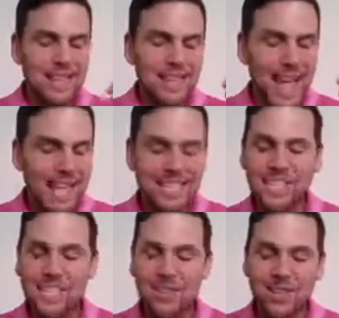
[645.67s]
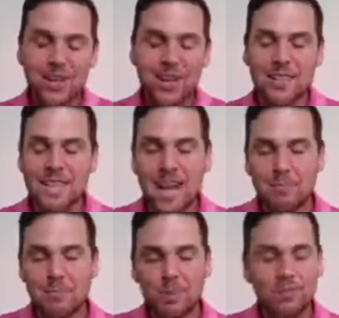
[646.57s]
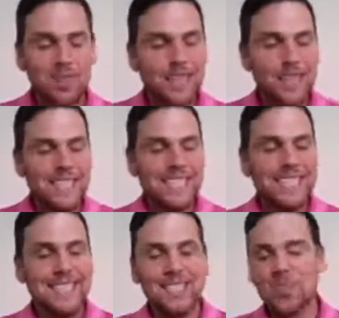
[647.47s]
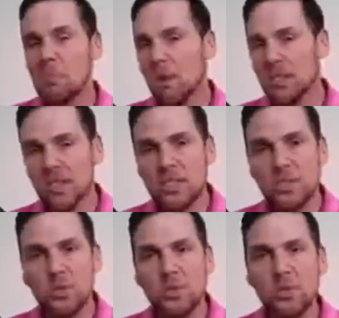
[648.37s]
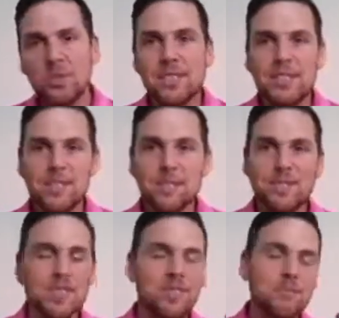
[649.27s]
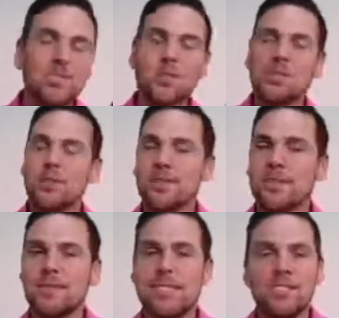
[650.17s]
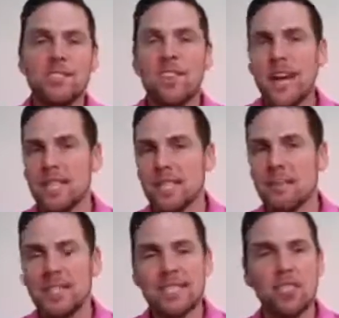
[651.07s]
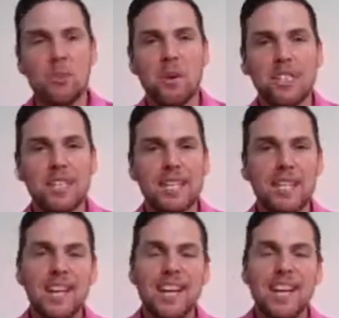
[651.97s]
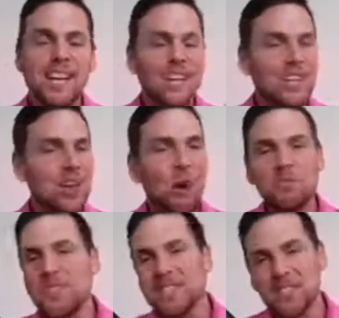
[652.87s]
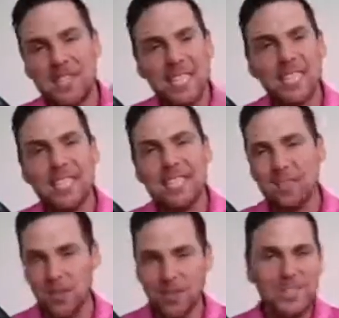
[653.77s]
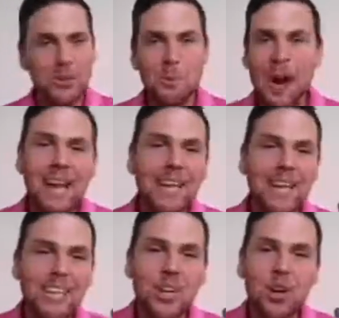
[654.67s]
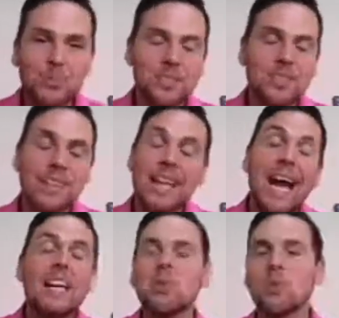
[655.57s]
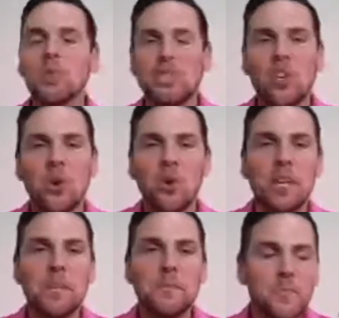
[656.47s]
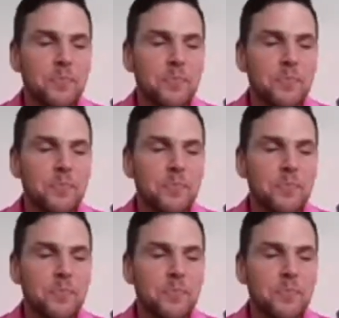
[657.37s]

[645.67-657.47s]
that didn't even go on top of the monthly dues in terms of, I'm sure there was you had to spend so much golfing or eating or buying clubs, or I didn't really know, right?